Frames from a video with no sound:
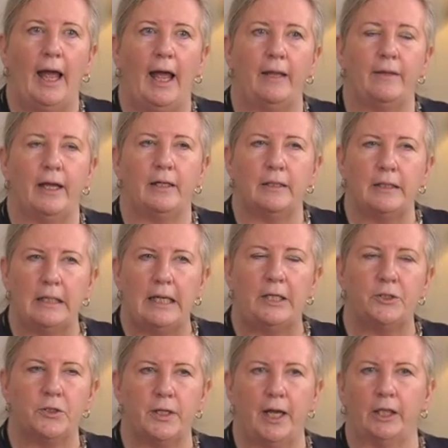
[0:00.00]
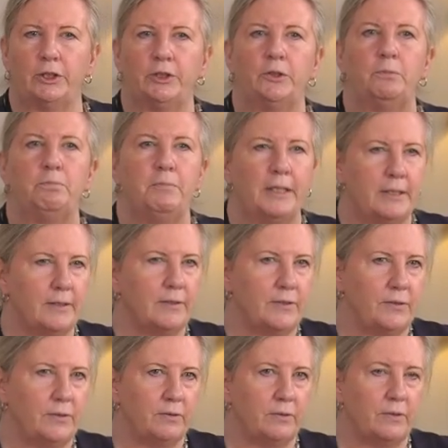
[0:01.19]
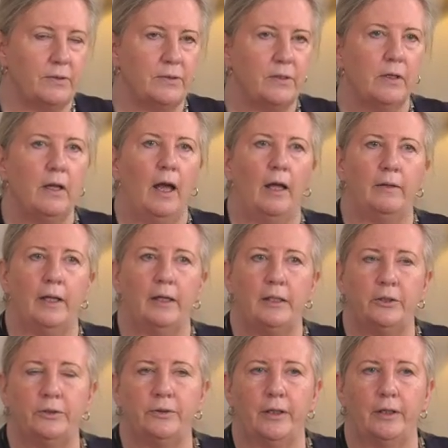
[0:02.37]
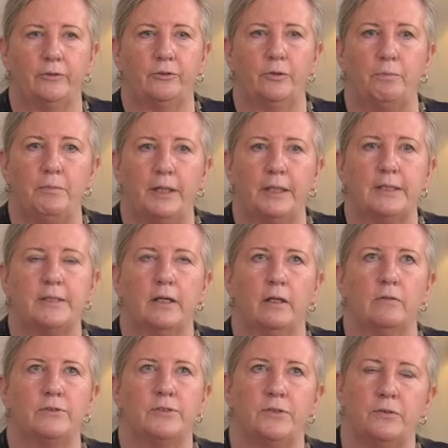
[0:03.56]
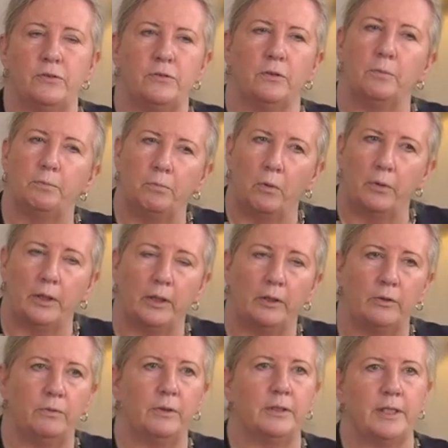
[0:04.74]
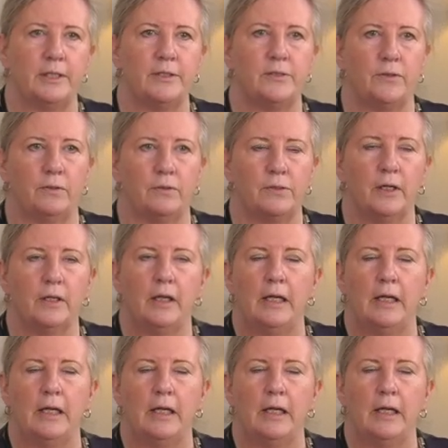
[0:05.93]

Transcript: And that international mix of students and that international mix of students who are boarding and who are day students